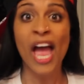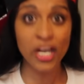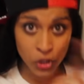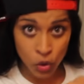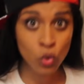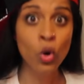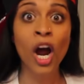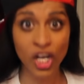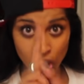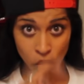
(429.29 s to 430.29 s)
And you
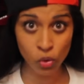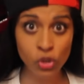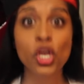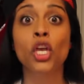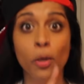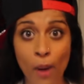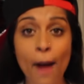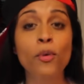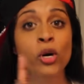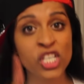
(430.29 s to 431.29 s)
are gonna lose your
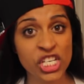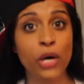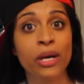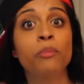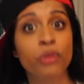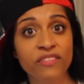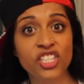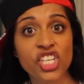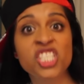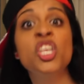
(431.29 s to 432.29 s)
popcorn sharing
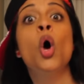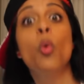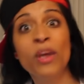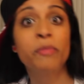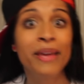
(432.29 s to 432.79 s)
privileges with